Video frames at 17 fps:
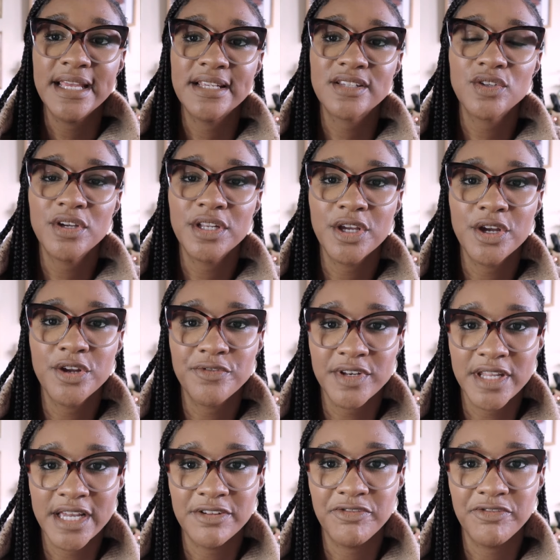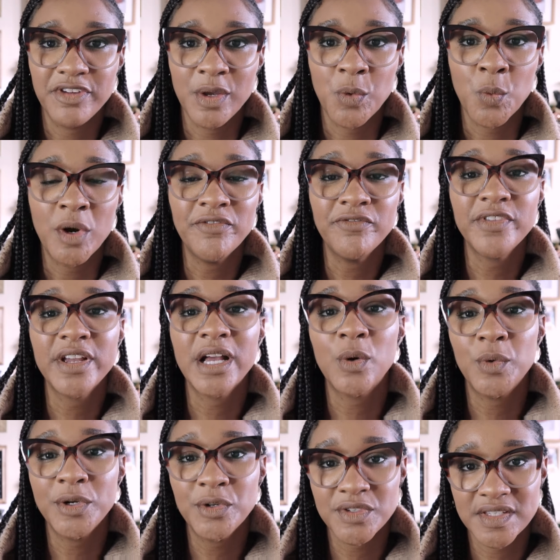It's not an overnight thing. One thing
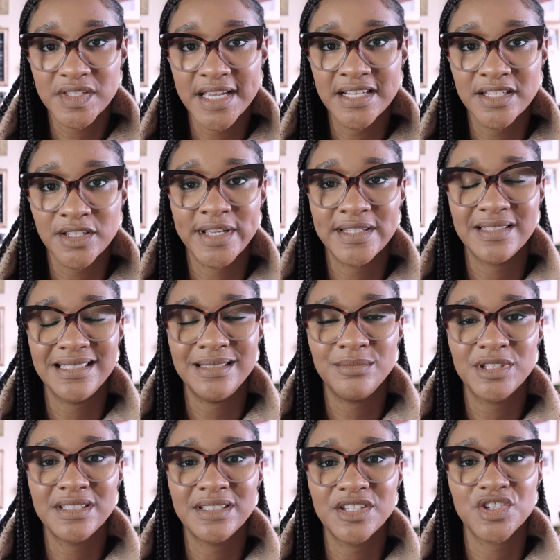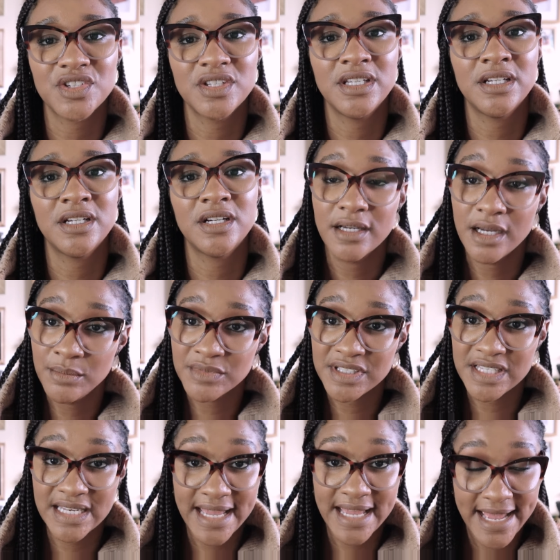I will say where deep conditioning
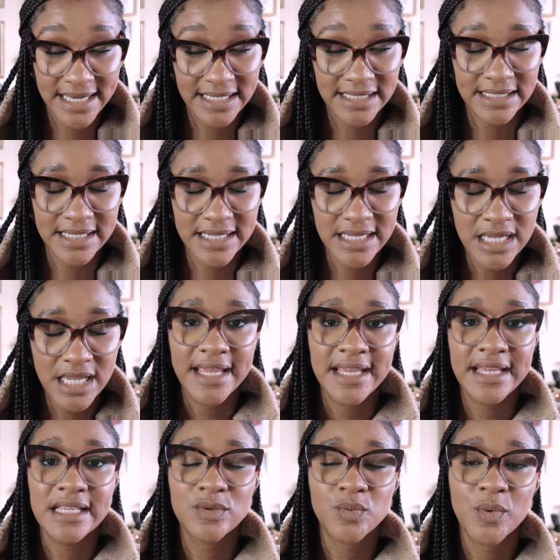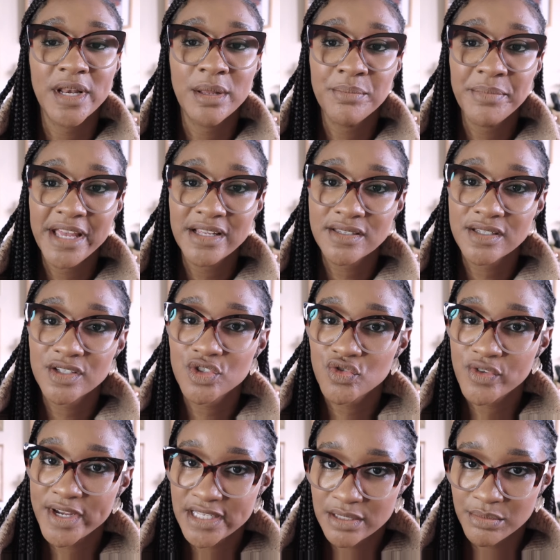comes in handy is when I'm about to
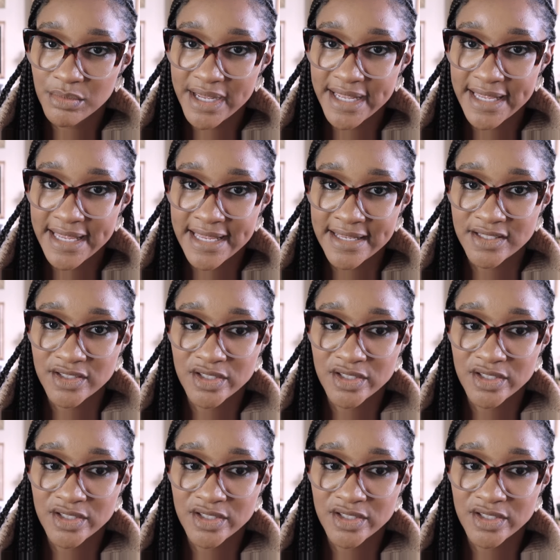straighten my hair.